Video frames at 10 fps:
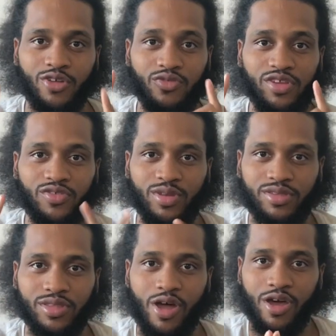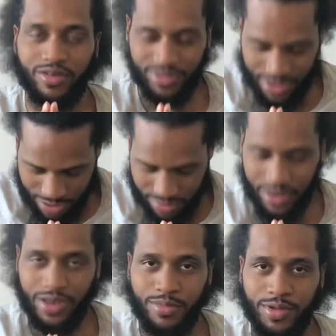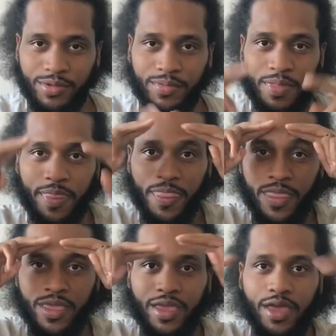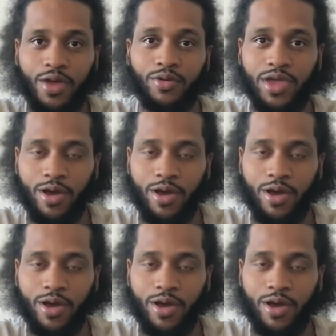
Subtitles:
Reach for the stars, sky's the limit, and we